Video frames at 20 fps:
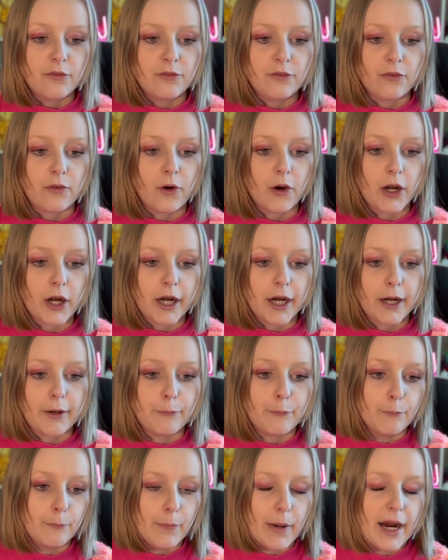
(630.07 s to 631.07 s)
for
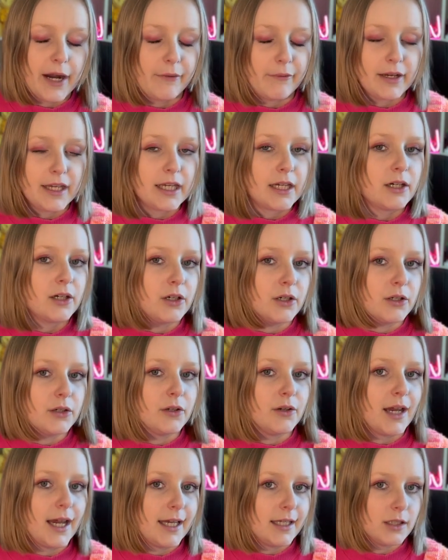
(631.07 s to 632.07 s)
Mario
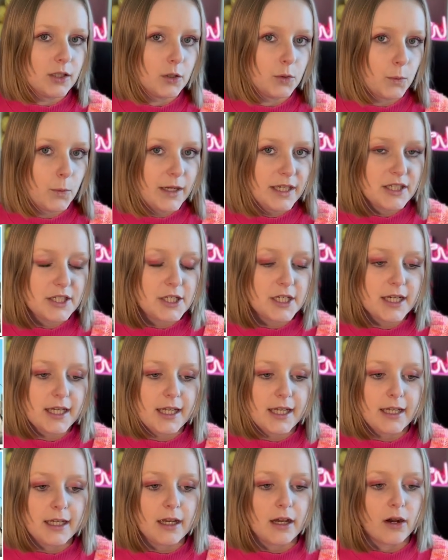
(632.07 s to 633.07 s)
and
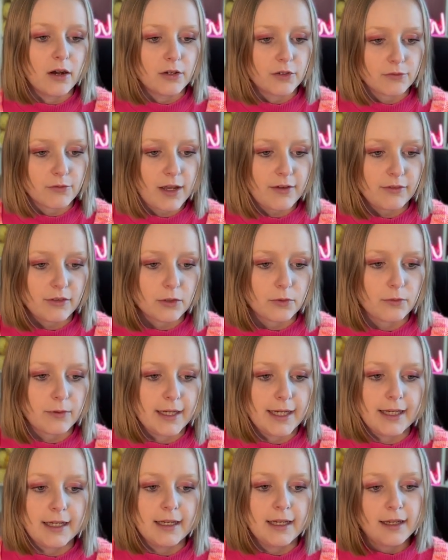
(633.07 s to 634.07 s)
Luigi on
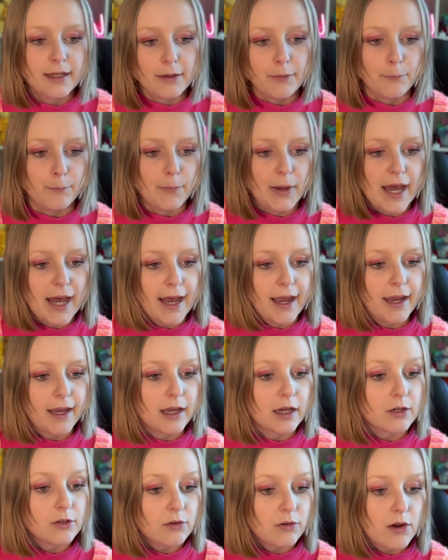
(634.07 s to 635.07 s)
Ravelry by
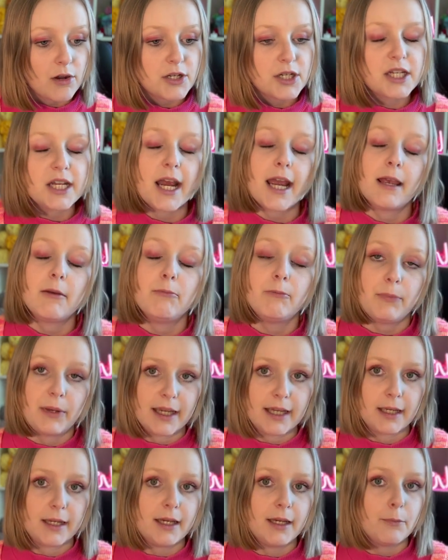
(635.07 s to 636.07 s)
Crochet
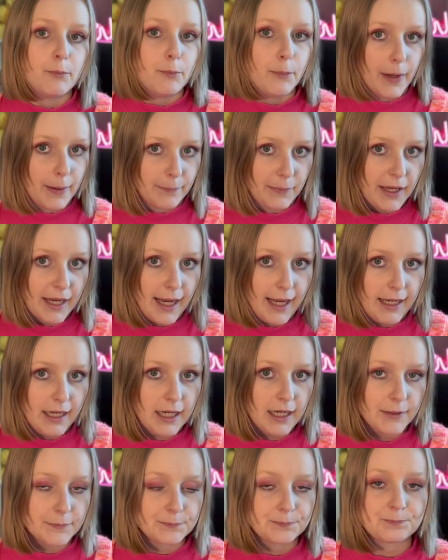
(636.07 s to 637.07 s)
Pink Pumpkin,
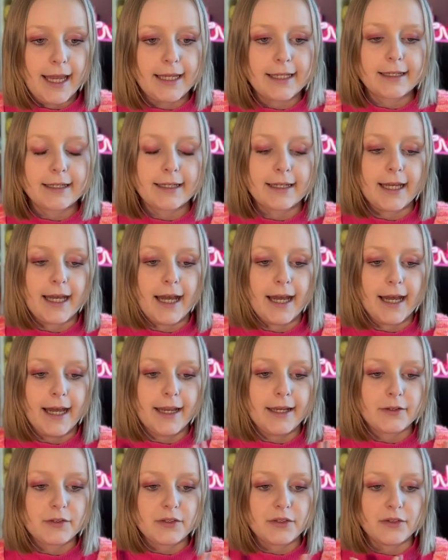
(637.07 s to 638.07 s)
and
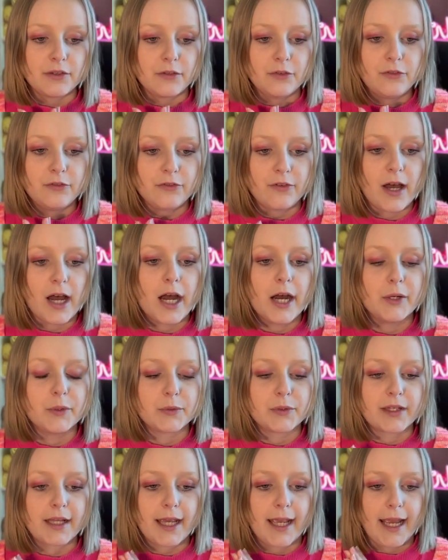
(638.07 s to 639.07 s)
I also
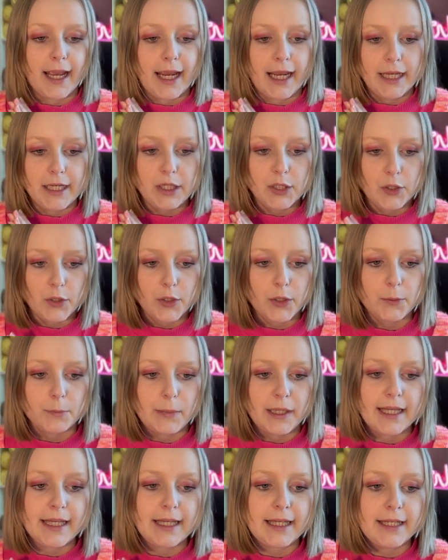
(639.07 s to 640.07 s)
found a
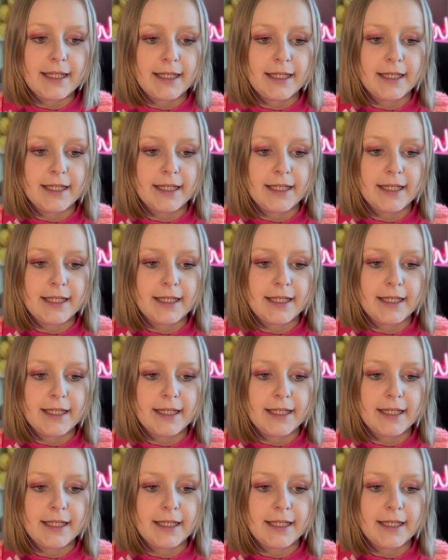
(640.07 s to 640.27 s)
Kirby